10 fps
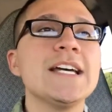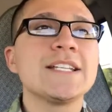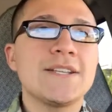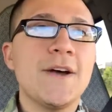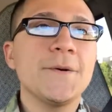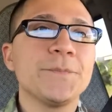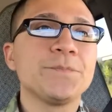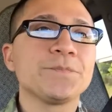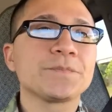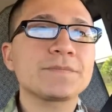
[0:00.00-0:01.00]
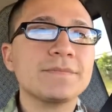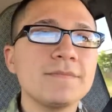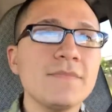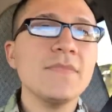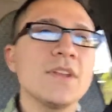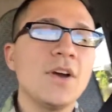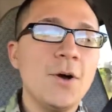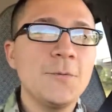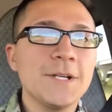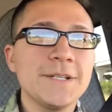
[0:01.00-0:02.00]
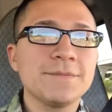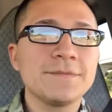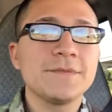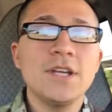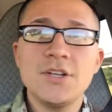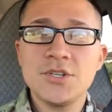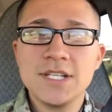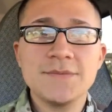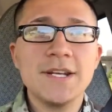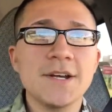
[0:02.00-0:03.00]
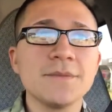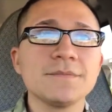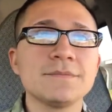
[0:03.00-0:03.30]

So hopefully y'all enjoy this video.